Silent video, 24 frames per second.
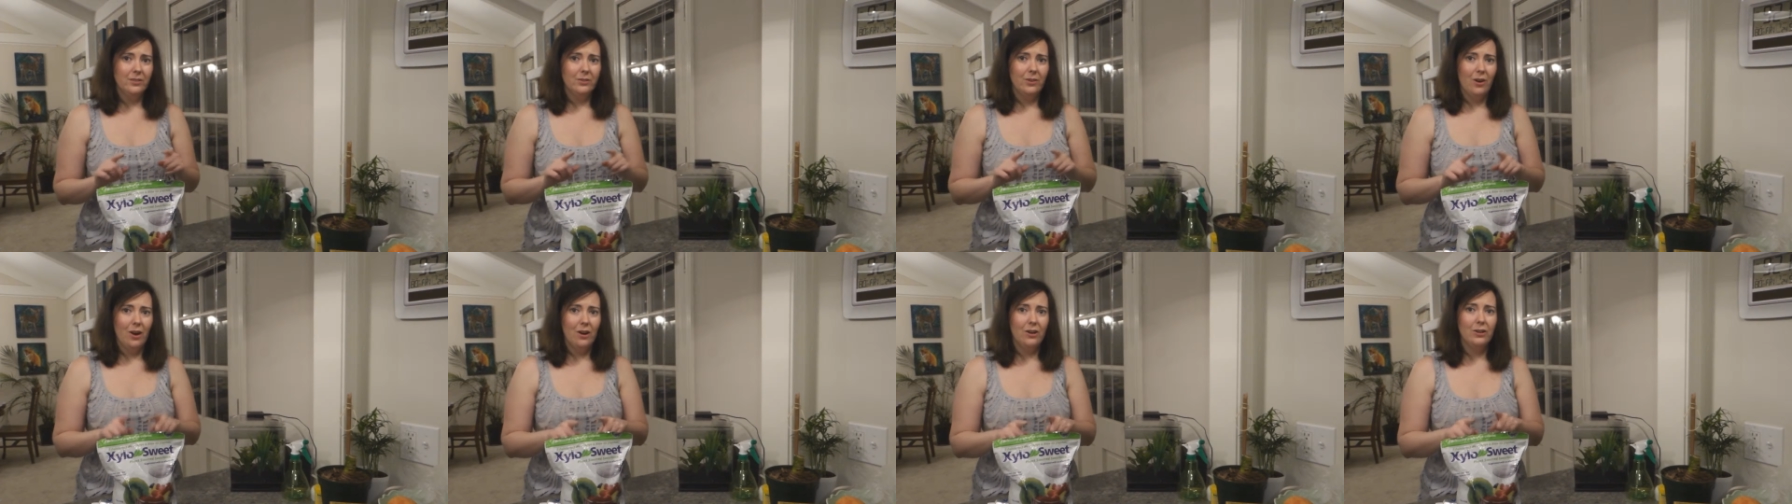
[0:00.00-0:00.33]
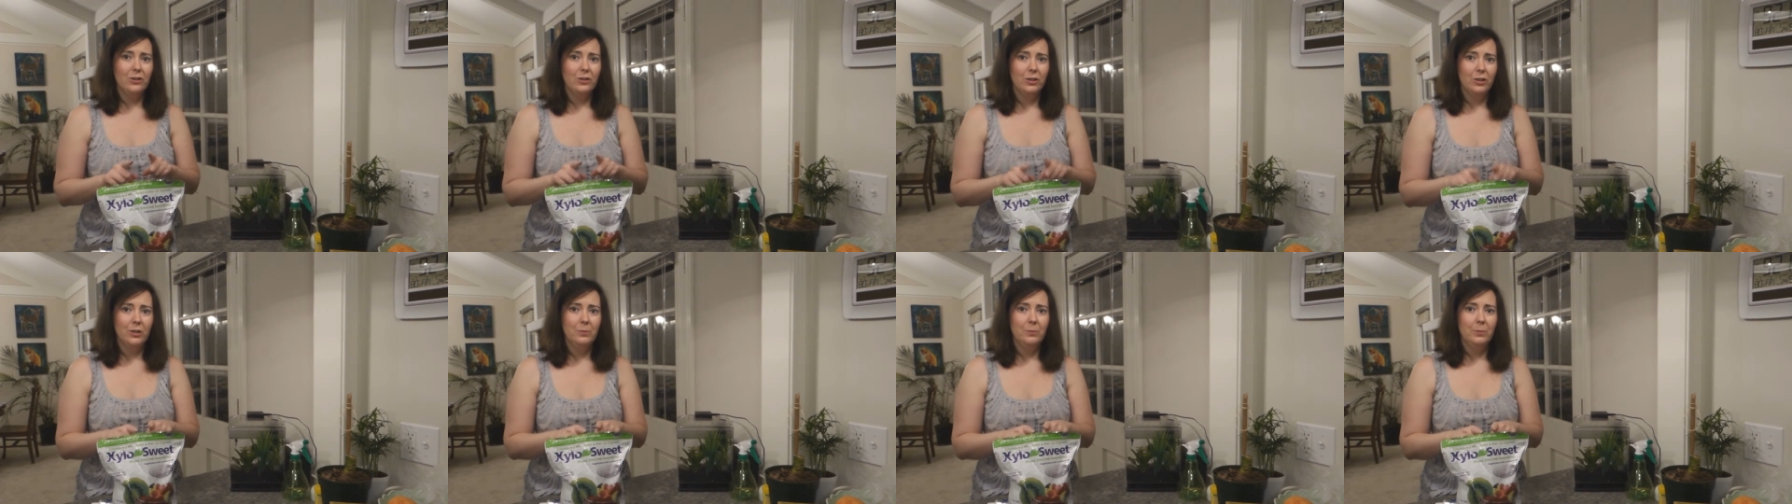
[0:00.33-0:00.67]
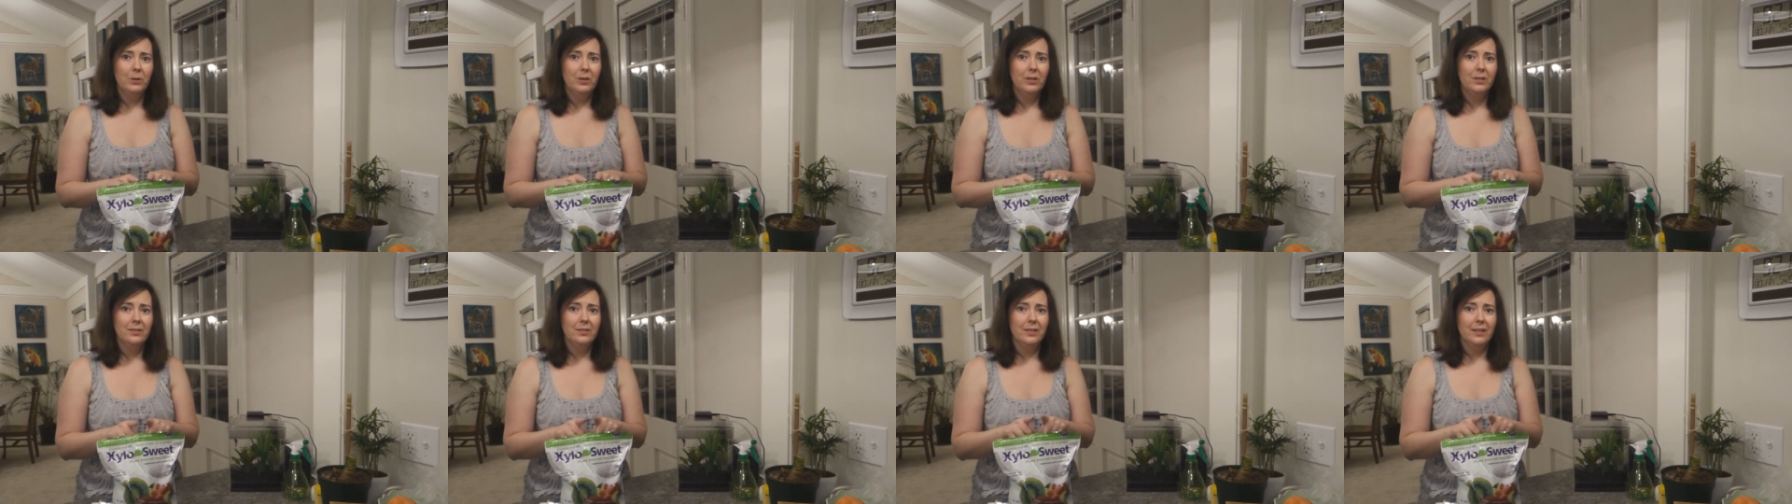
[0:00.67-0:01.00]
There are
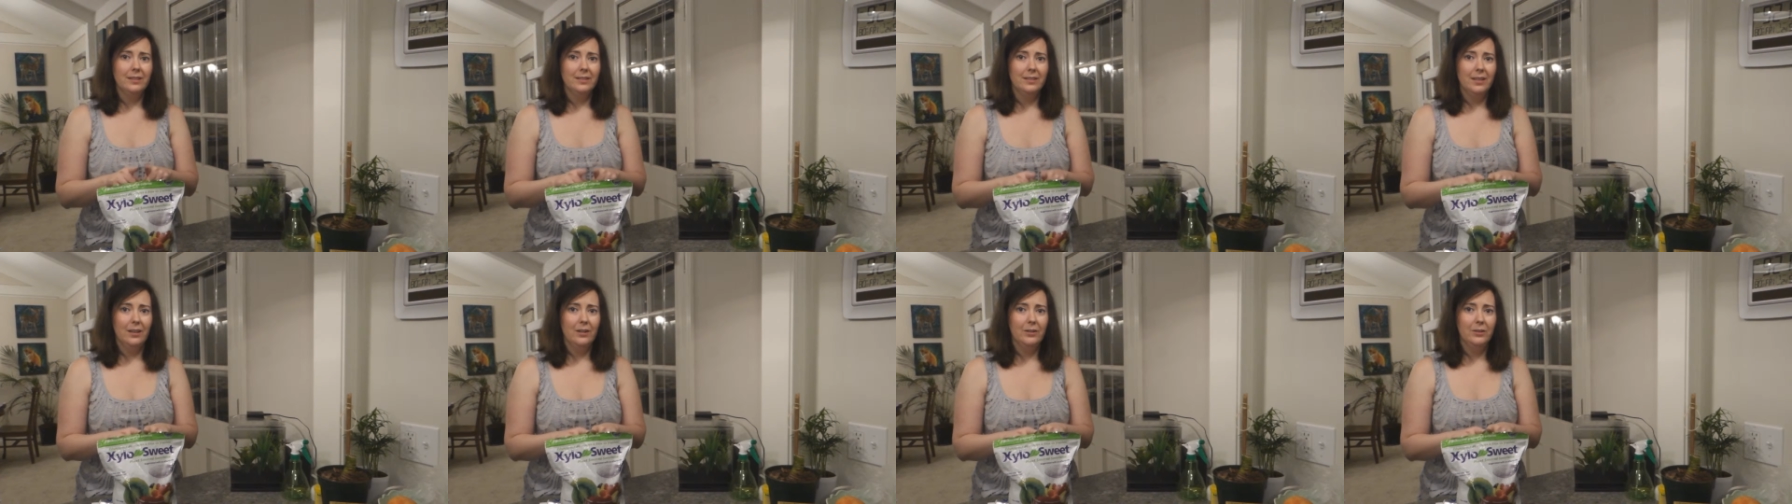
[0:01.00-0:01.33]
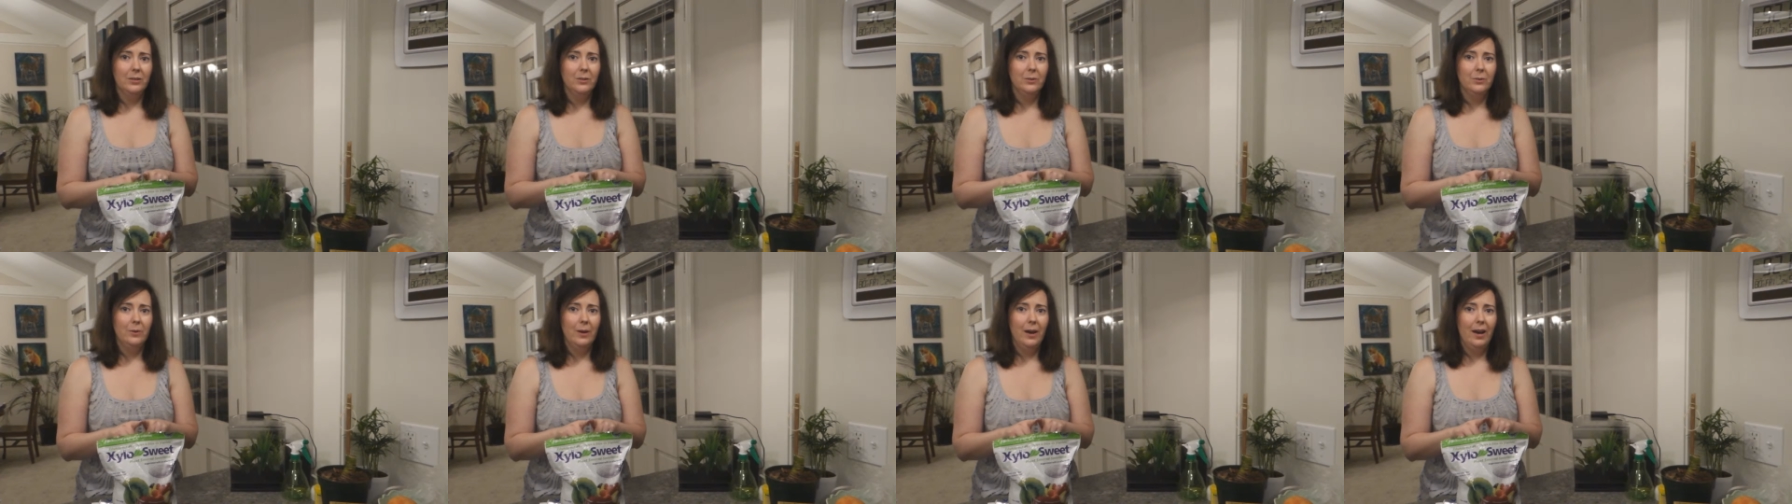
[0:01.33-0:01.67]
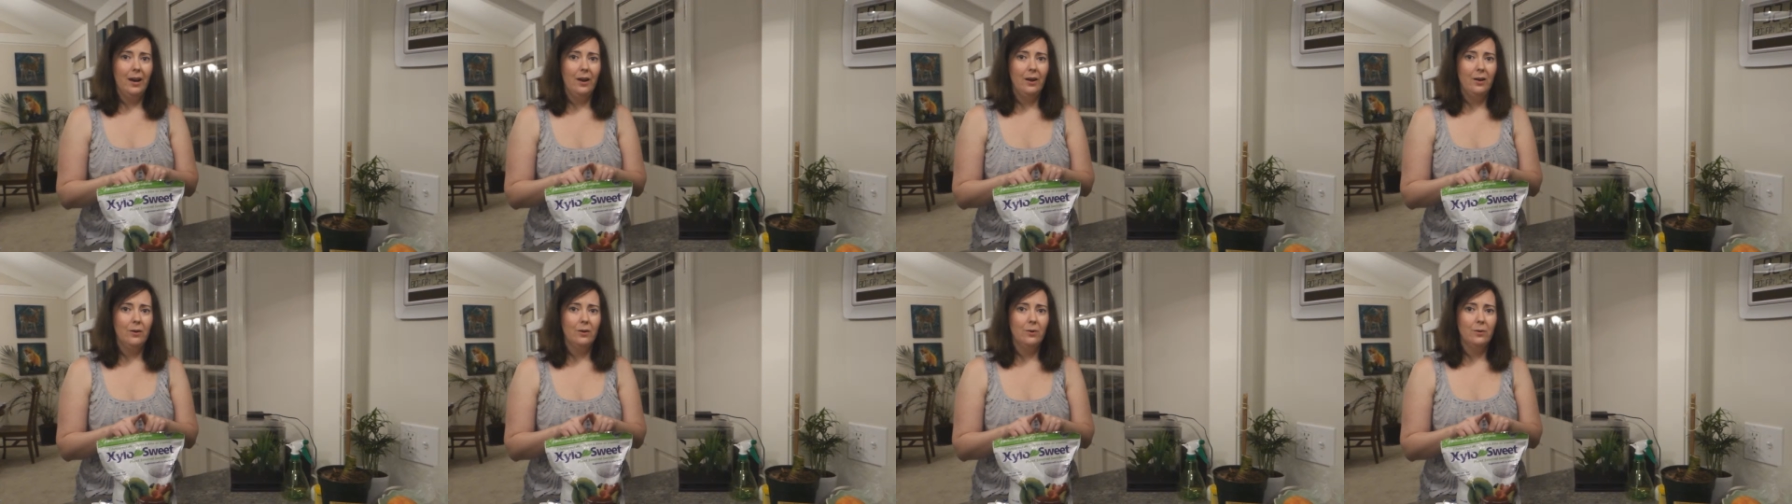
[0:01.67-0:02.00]
cookbooks that tell you
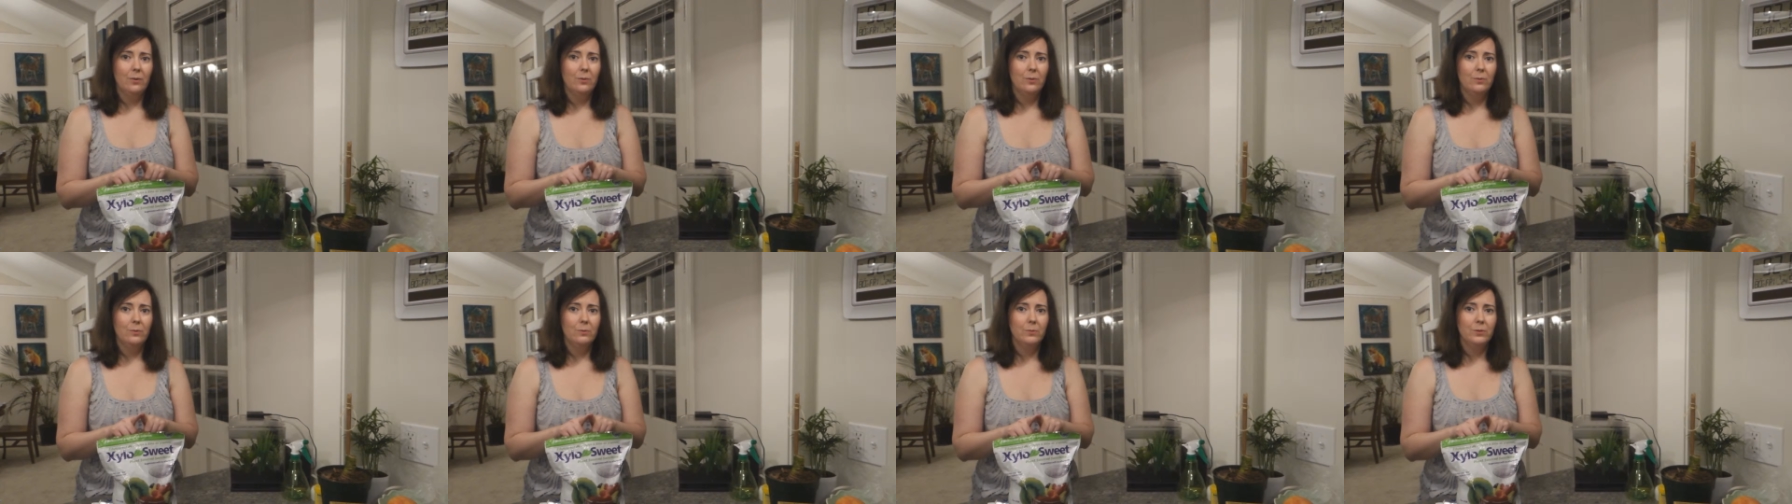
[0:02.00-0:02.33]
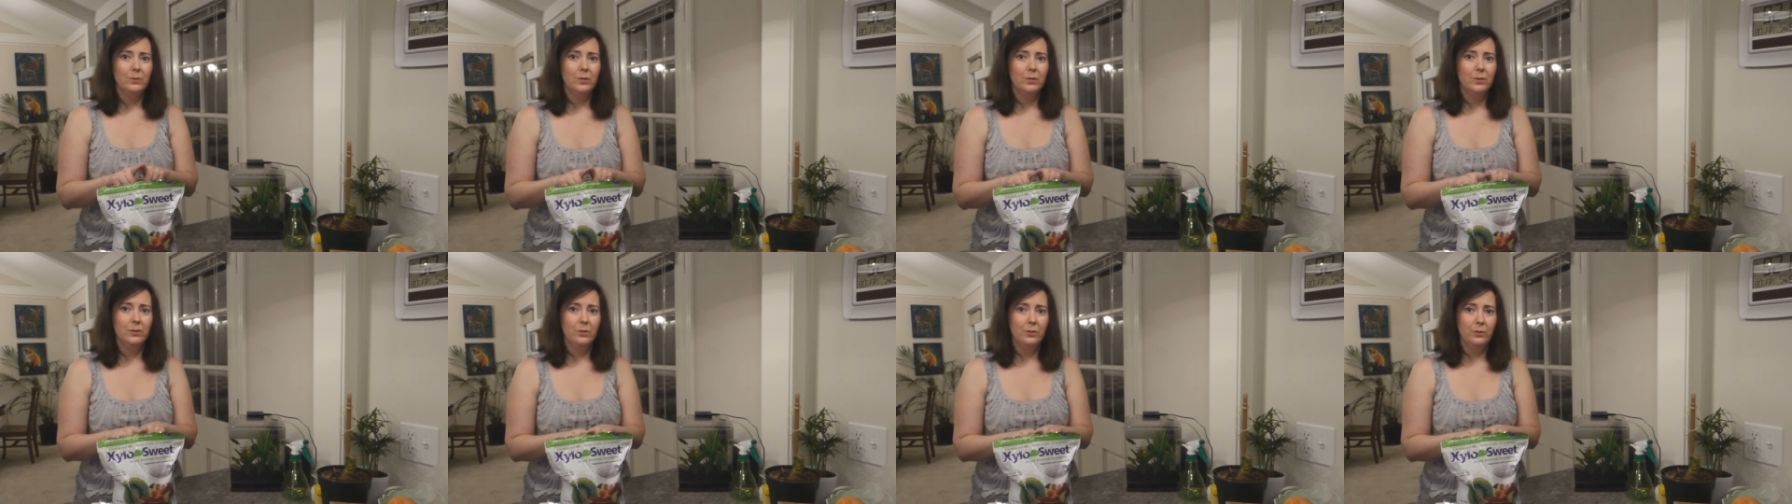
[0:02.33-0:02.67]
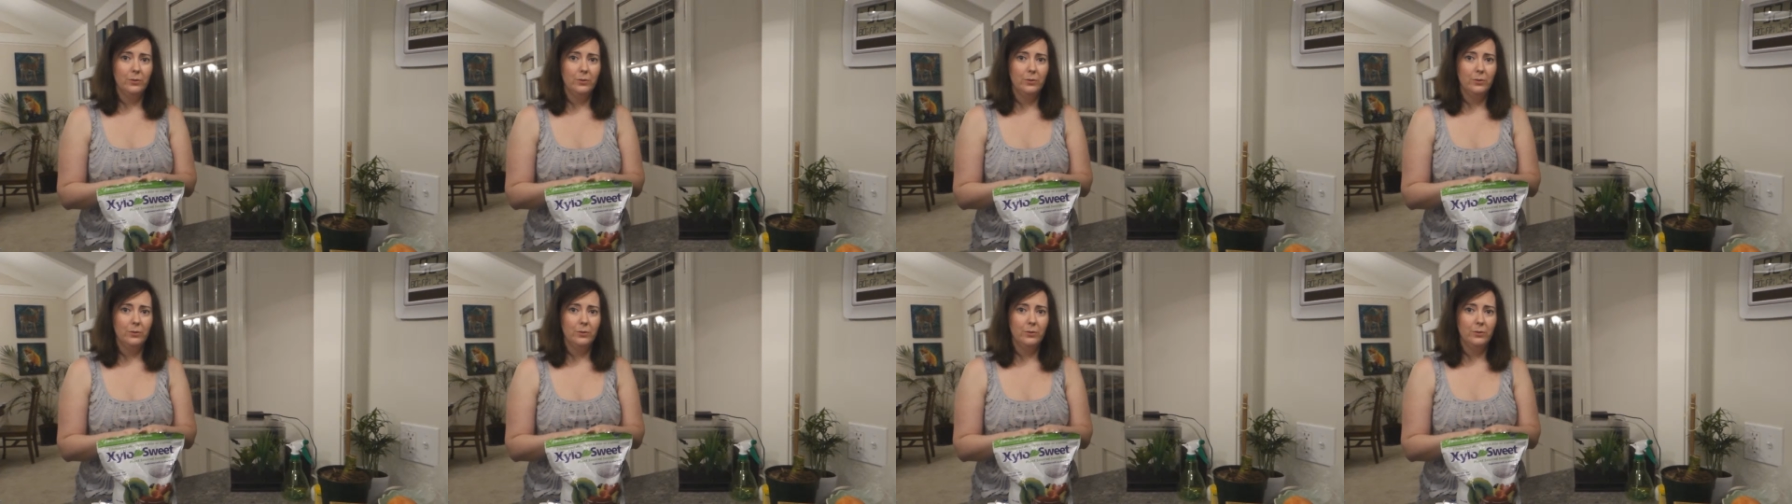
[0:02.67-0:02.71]
how to